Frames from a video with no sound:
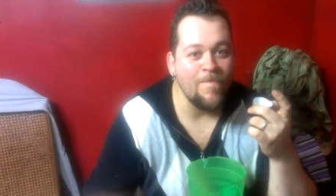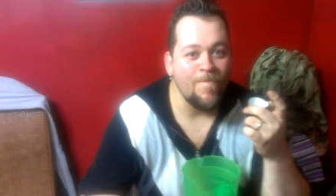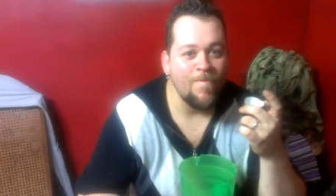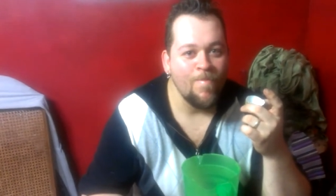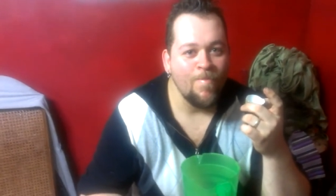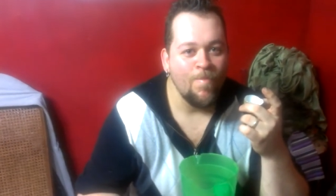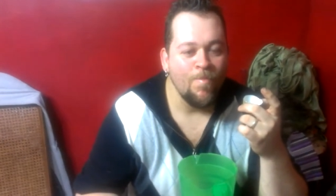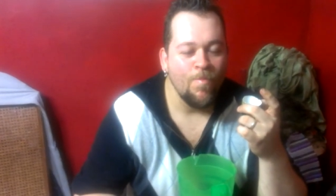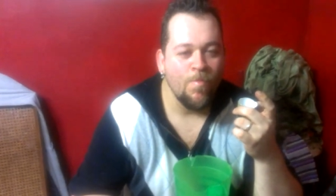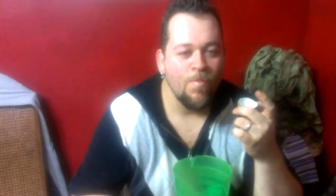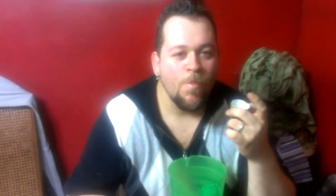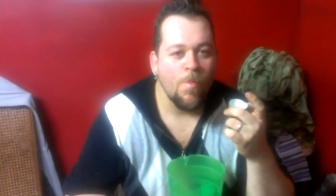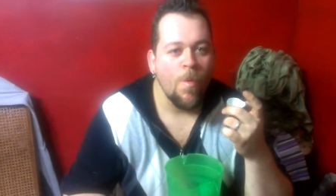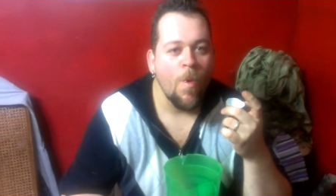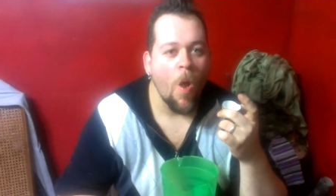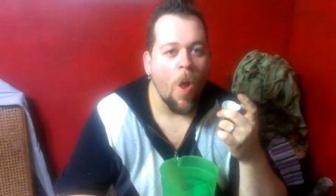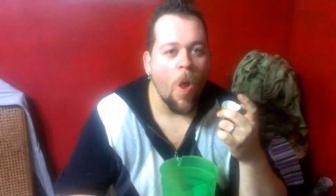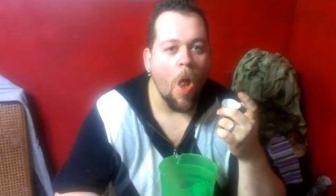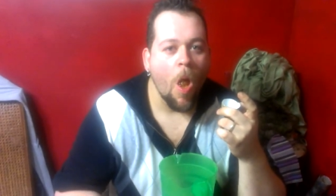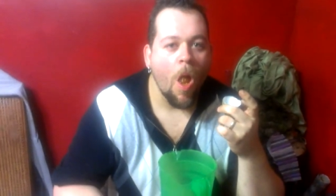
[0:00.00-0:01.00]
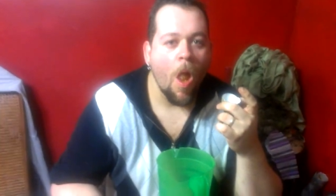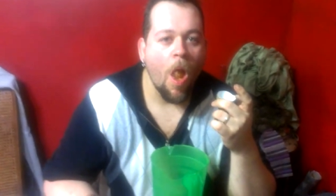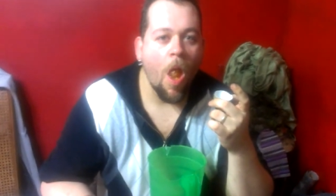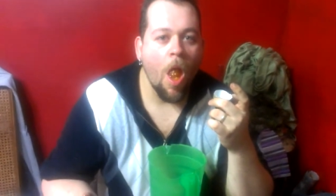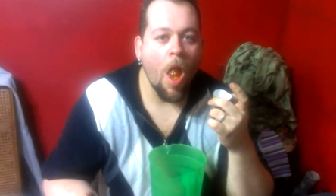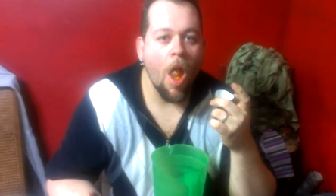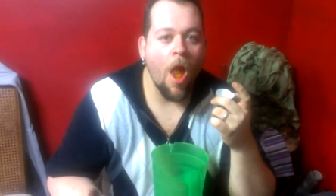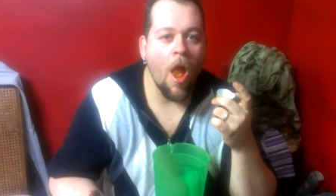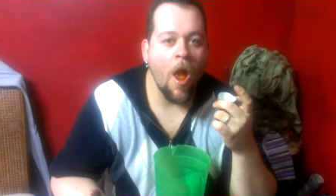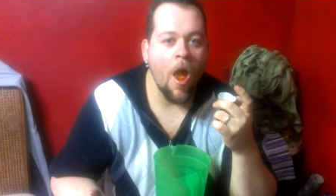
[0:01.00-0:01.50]
I'm seeing all this
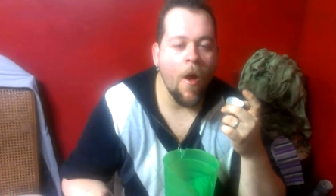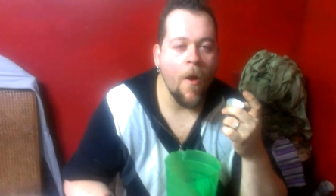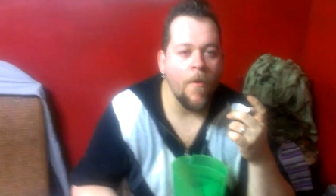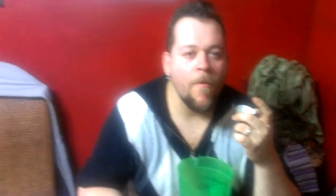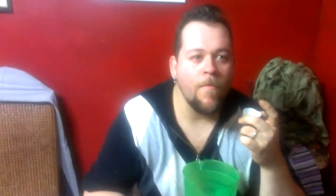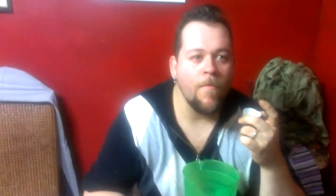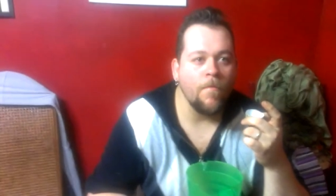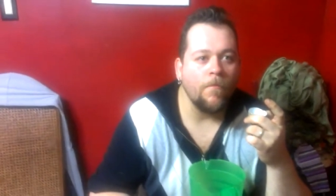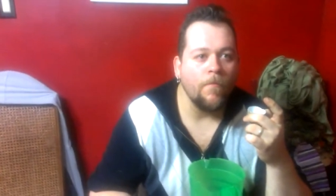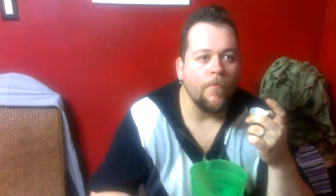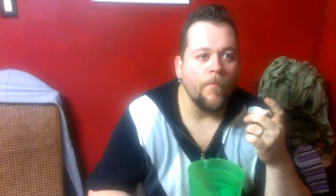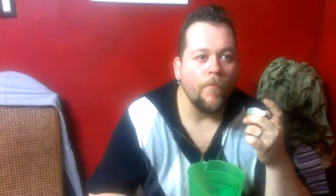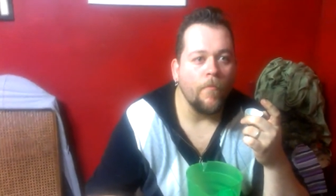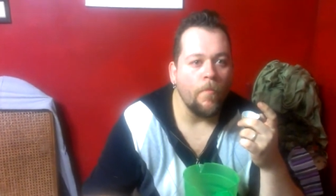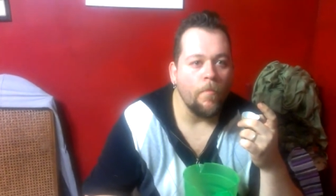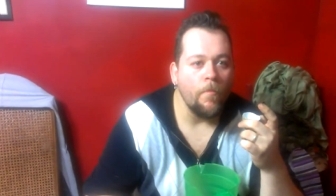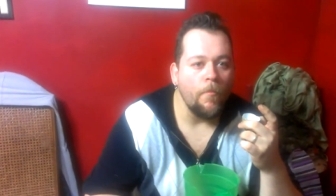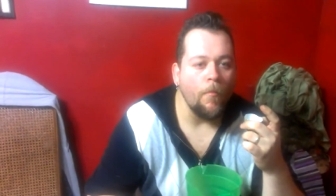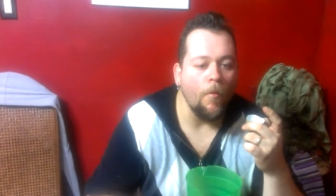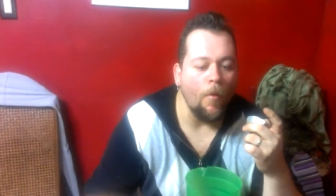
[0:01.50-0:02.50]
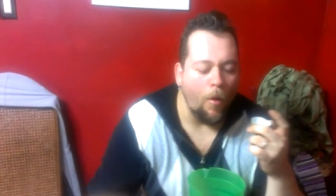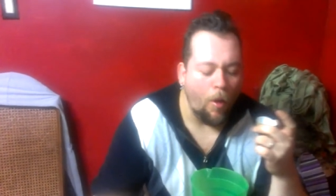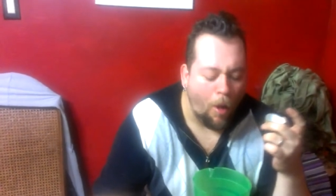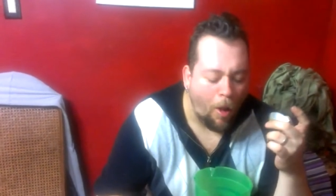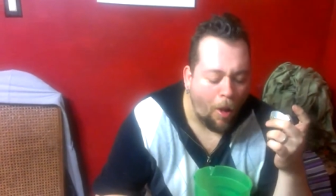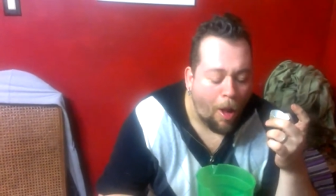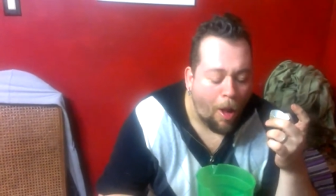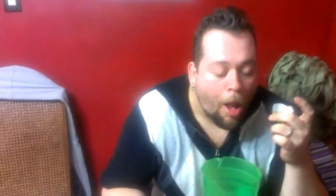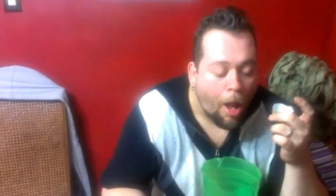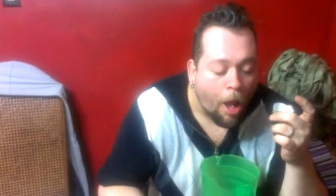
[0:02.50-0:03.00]
black stuff. This is nasty.
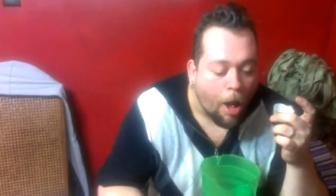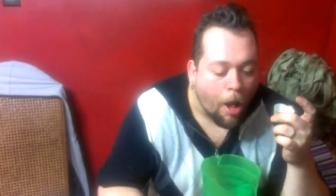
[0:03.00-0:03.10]
I